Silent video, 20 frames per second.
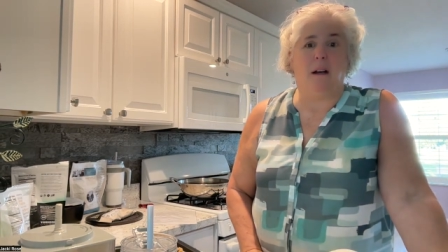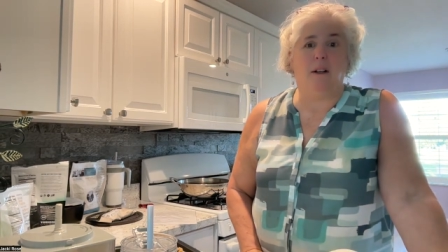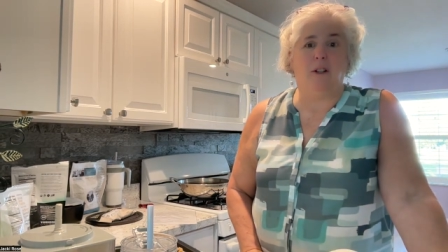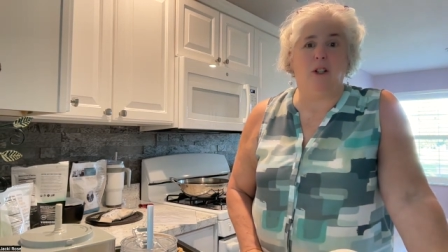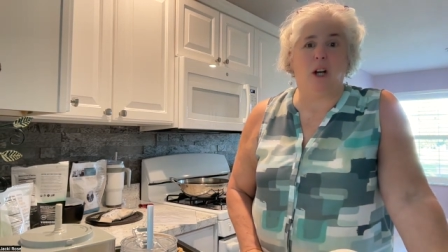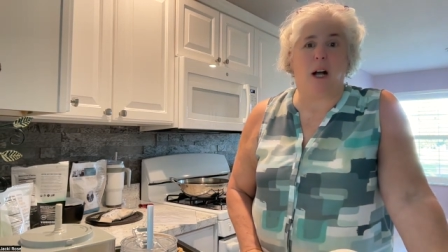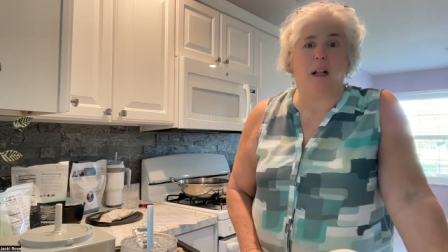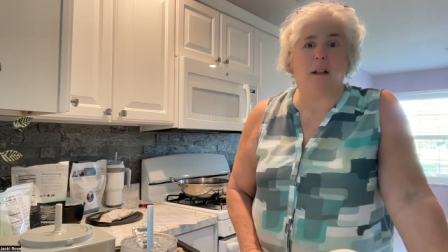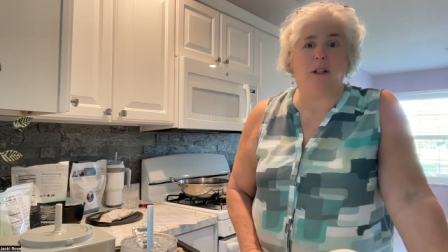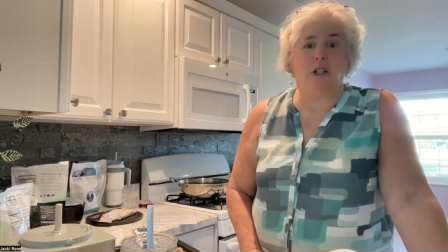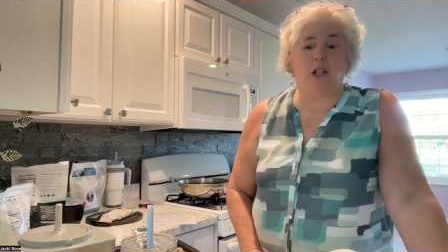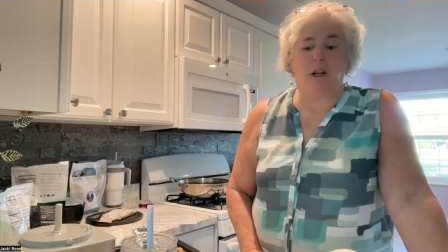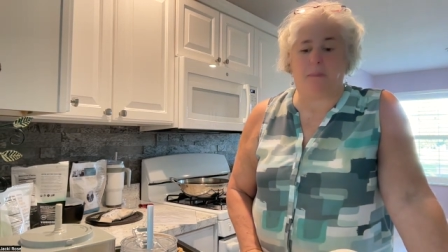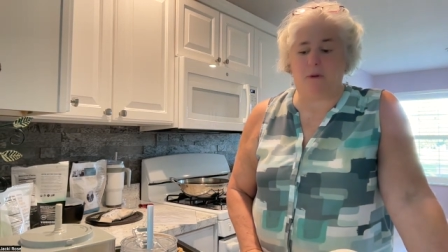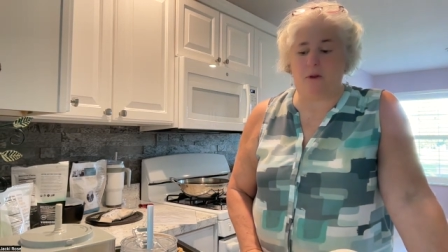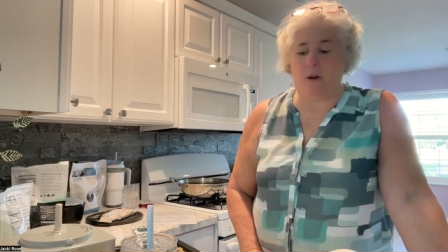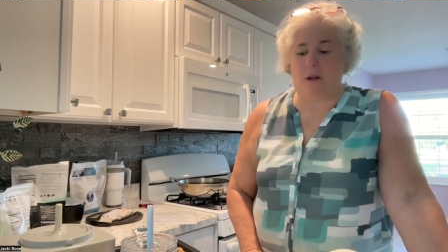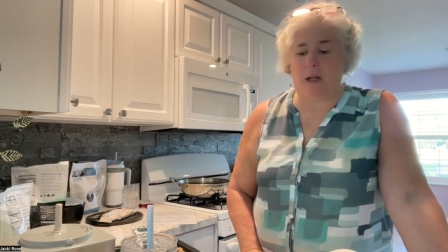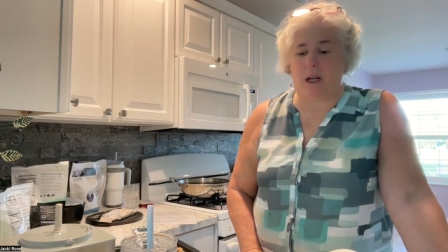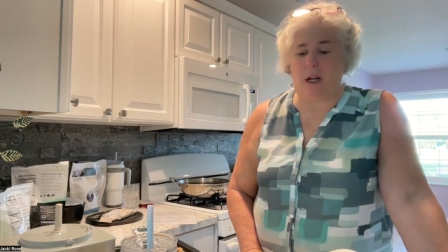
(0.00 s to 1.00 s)
chocolate chip
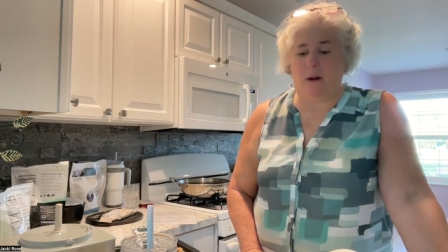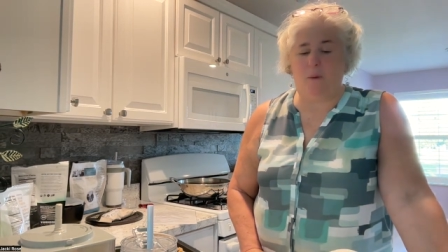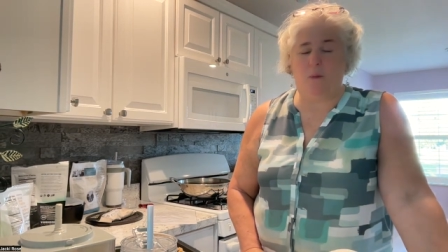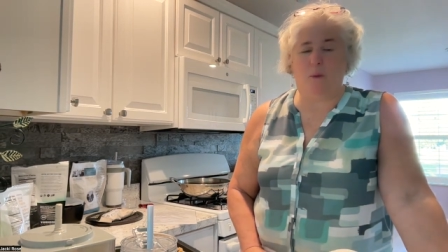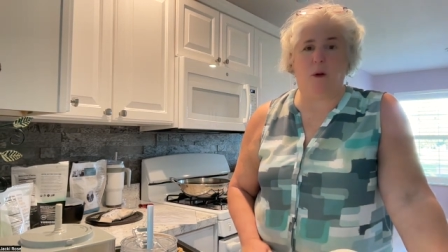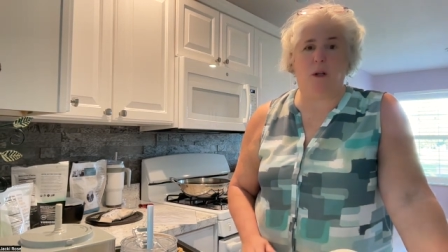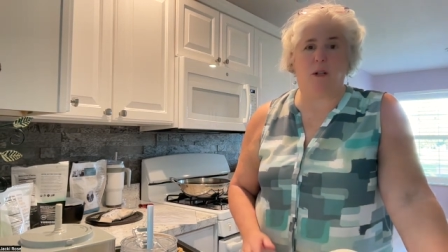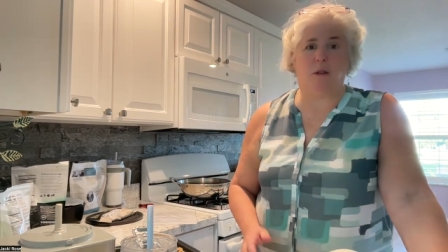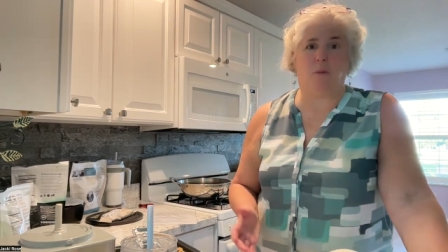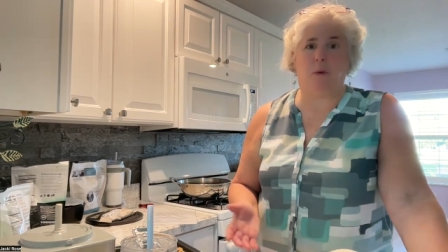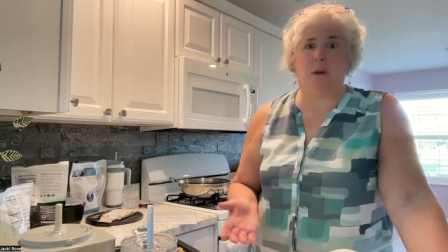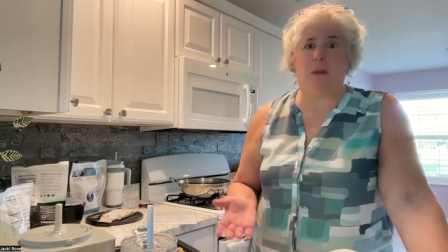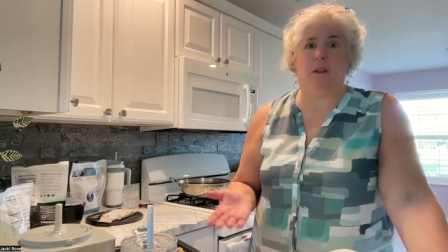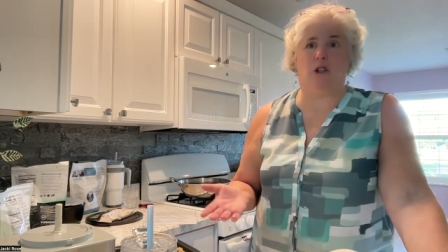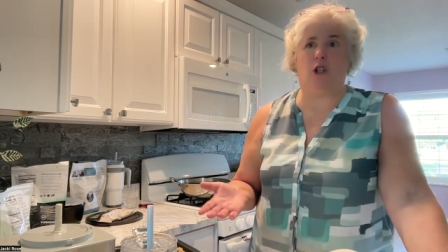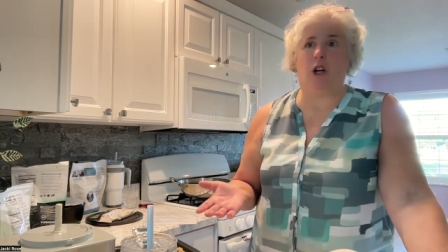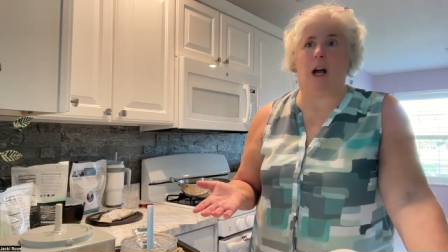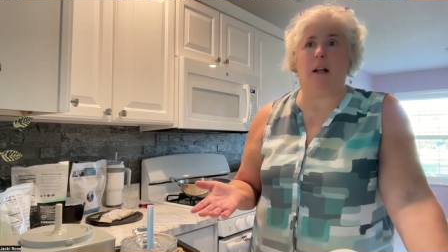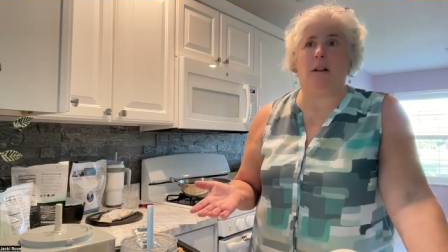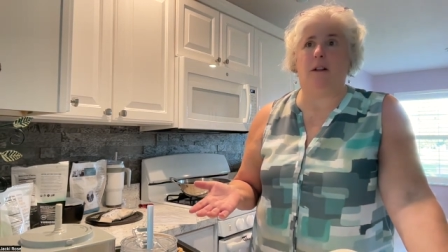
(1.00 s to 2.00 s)
cookie, which when the
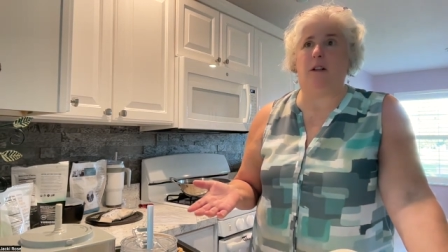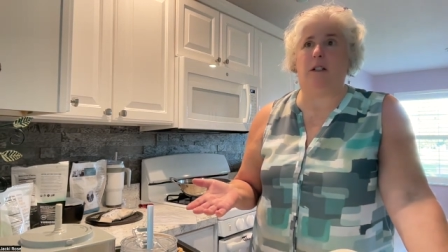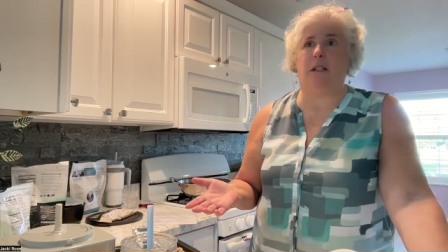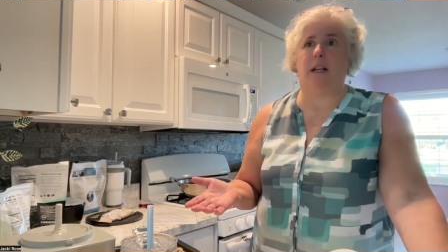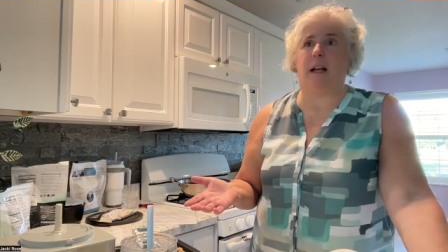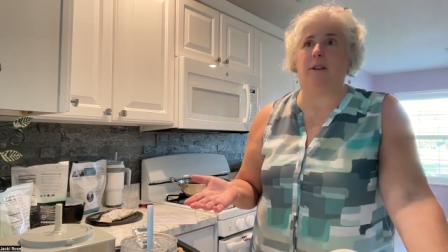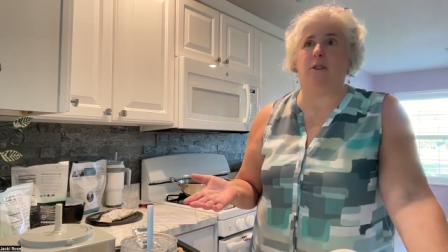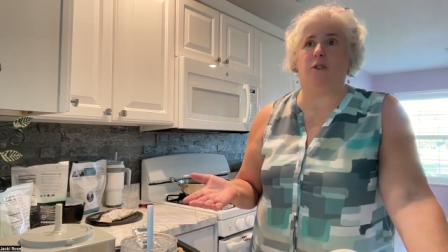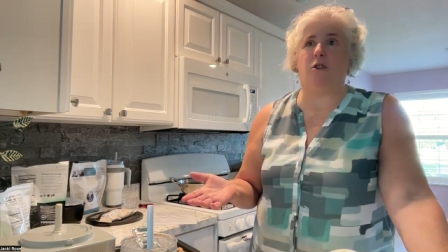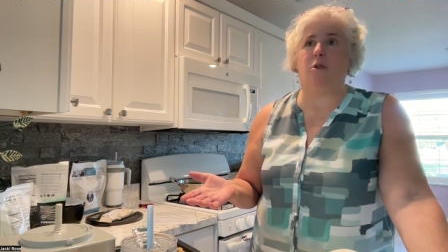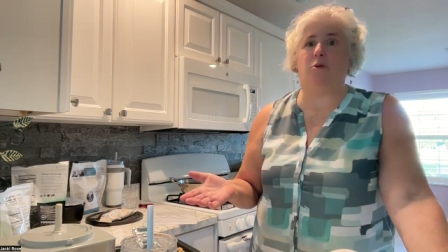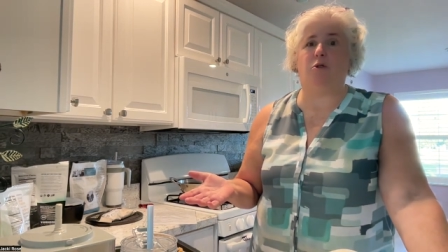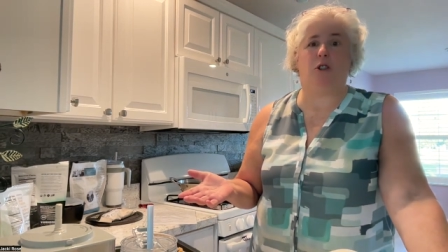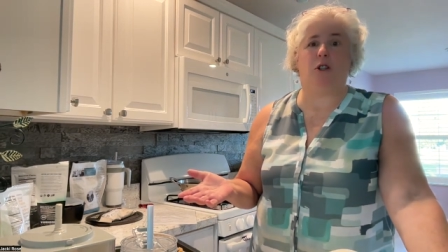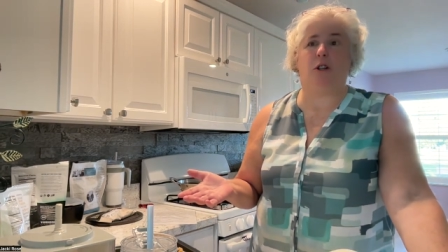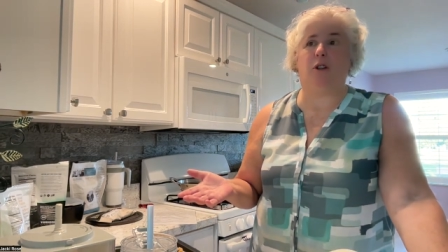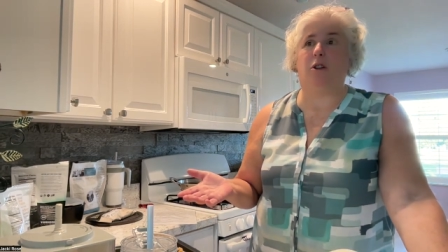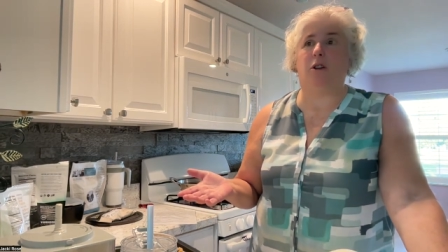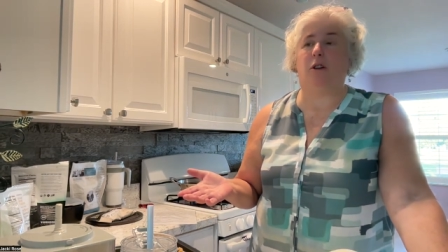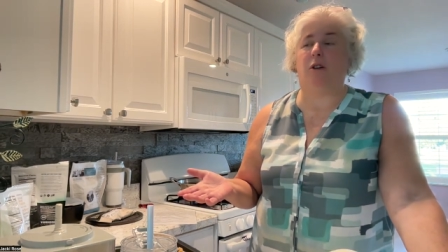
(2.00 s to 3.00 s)
chocolate has no
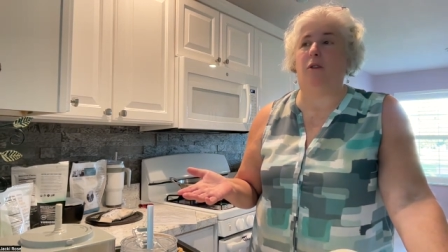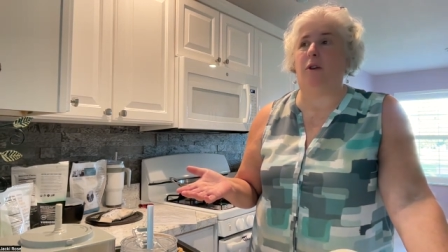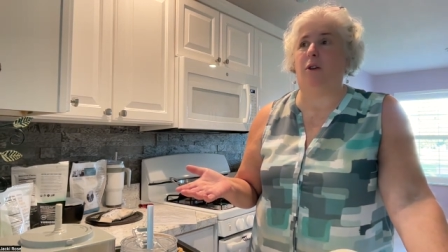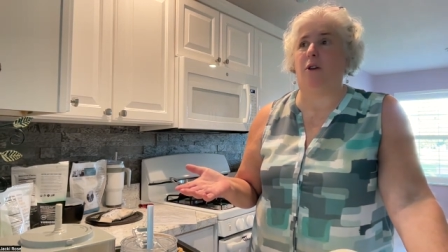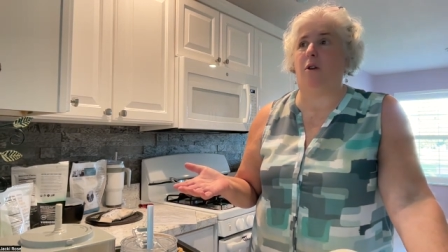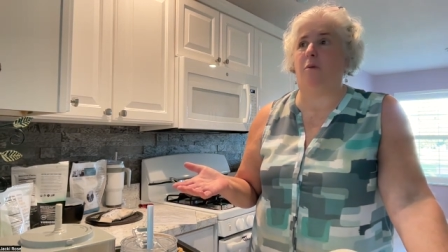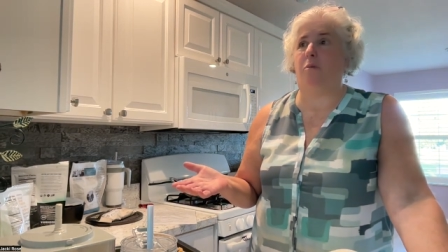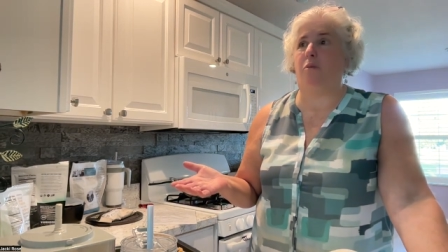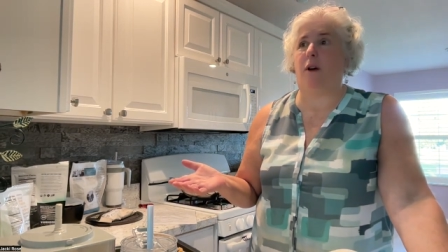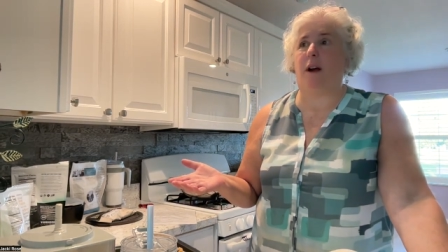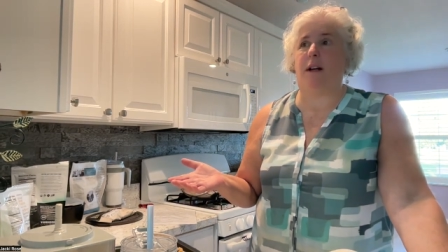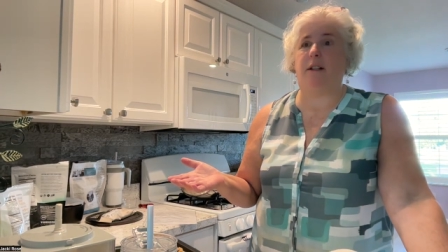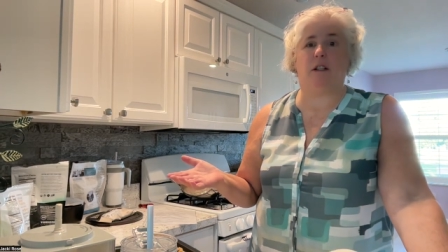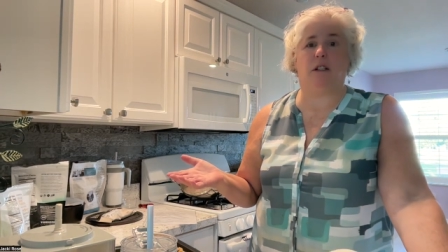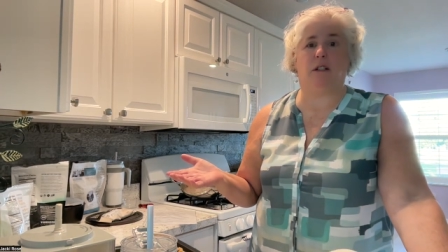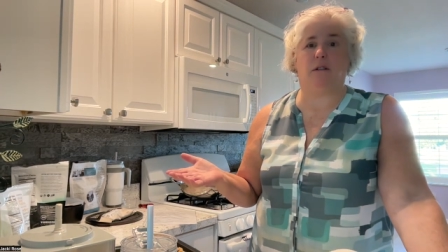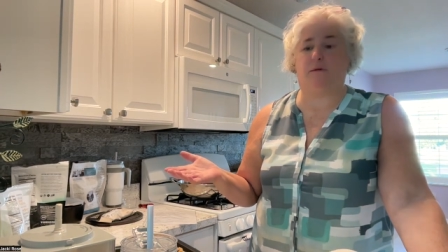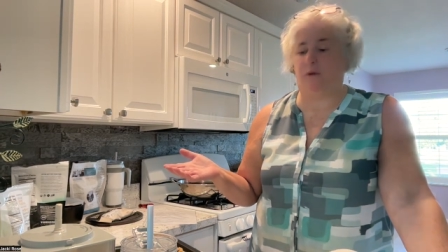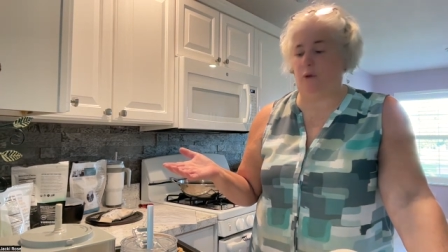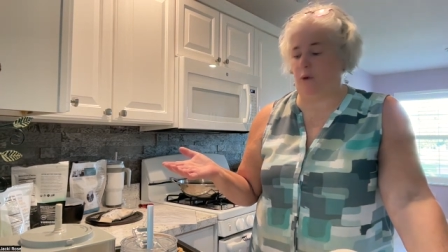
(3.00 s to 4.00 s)
sugar, no
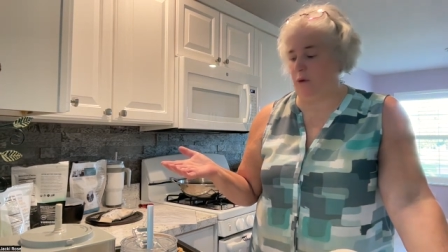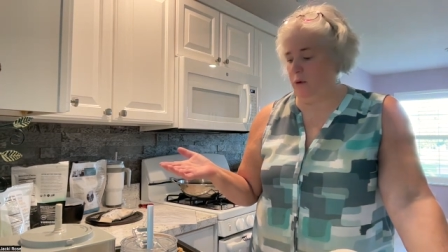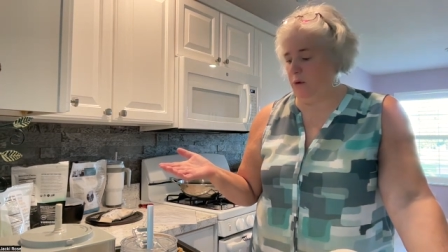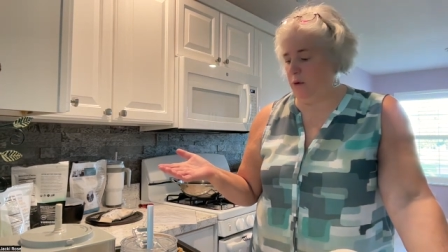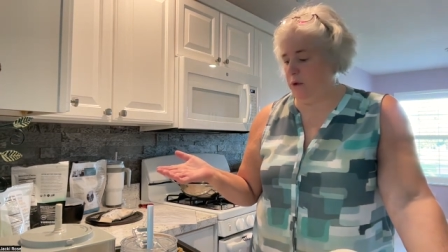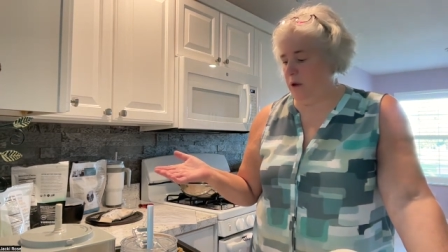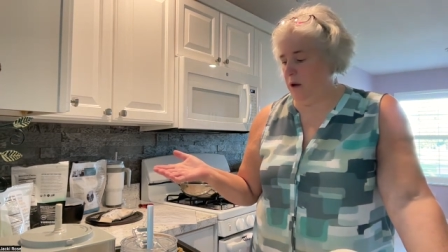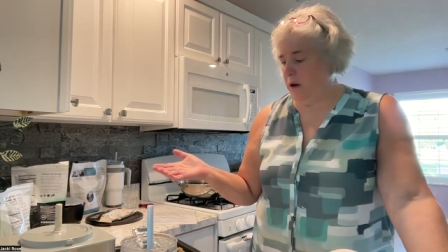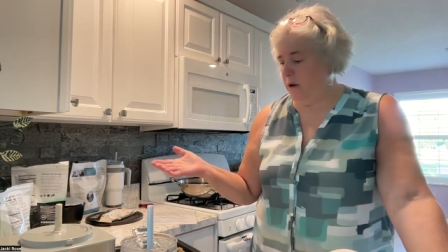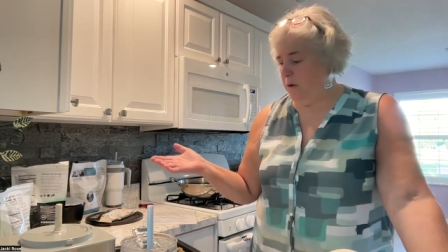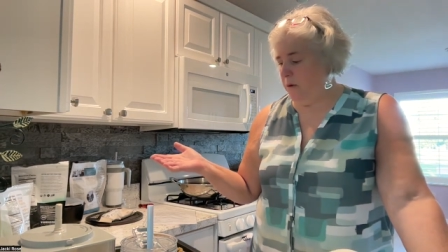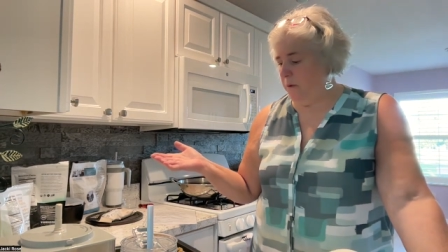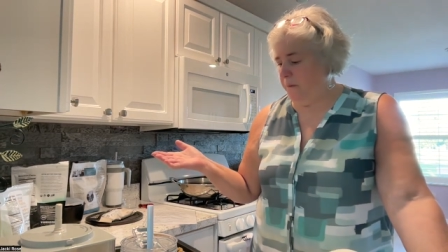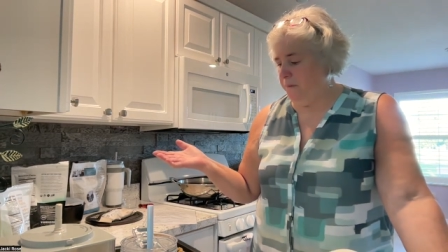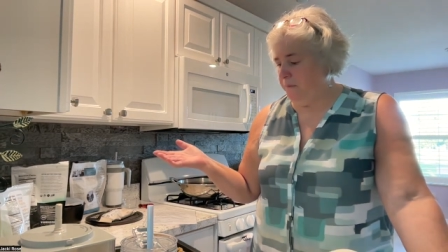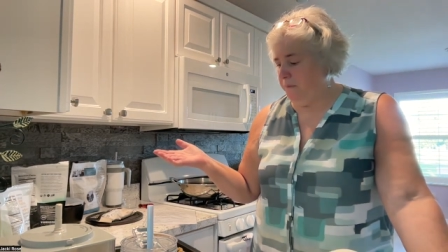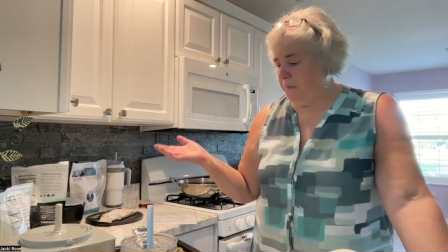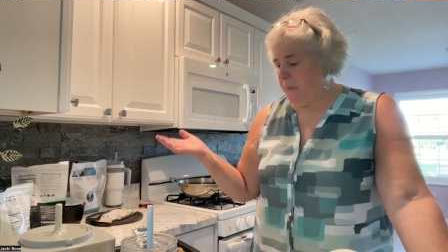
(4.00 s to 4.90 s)
processed foods, no